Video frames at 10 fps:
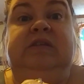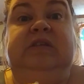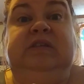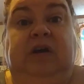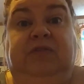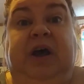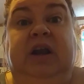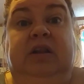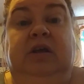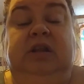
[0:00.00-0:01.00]
stuff
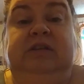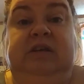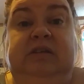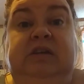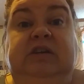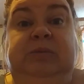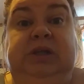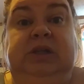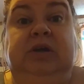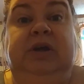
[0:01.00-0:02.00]
out of there that doesn't need to
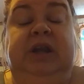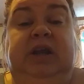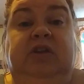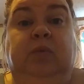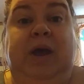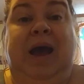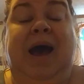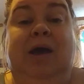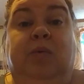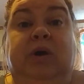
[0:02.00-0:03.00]
be in there and getting it the way
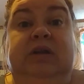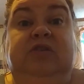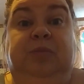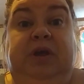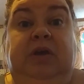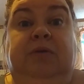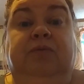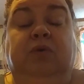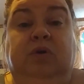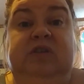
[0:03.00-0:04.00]
I want it to be
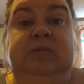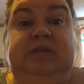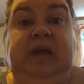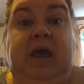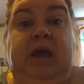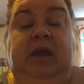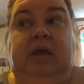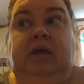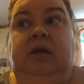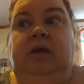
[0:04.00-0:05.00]
for Christmas Day.
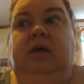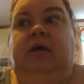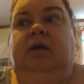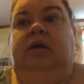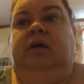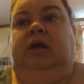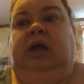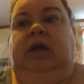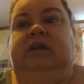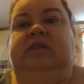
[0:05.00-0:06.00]

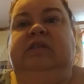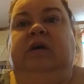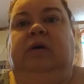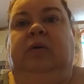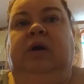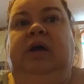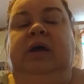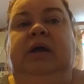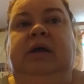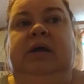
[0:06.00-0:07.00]
And so
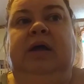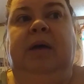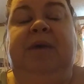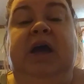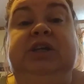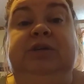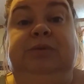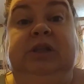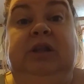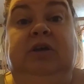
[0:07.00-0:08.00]
I'm actually
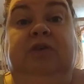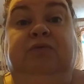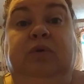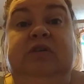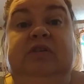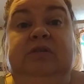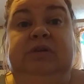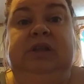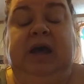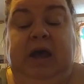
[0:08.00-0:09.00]
really looking forward to
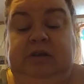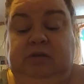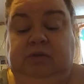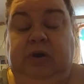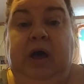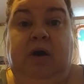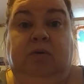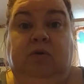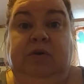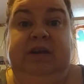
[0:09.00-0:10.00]
doing that. I don't know
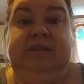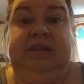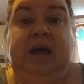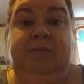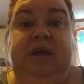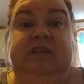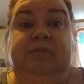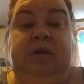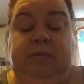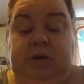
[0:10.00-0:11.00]
how crazy that makes
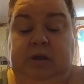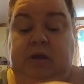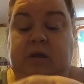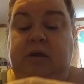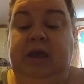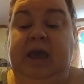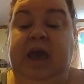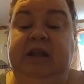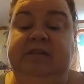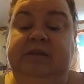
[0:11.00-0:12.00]
me, but
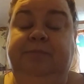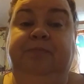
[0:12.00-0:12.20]
cat,